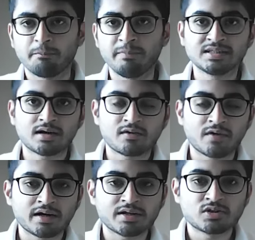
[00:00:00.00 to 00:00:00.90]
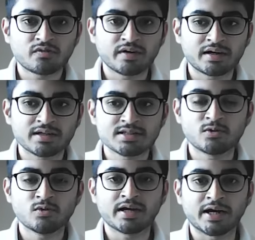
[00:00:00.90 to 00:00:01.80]
Major advantage of it is
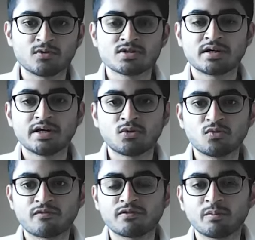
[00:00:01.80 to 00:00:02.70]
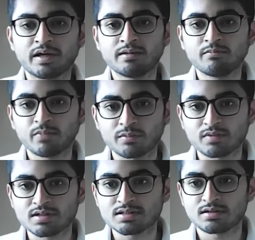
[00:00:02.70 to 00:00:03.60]
you will get to study two of the main
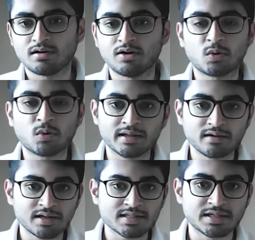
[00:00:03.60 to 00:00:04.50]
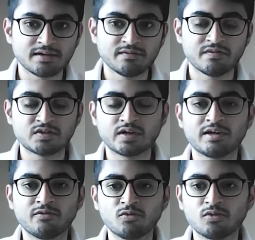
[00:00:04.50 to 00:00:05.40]
papers together itself, which
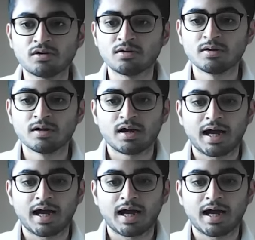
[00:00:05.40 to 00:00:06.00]
will give you a,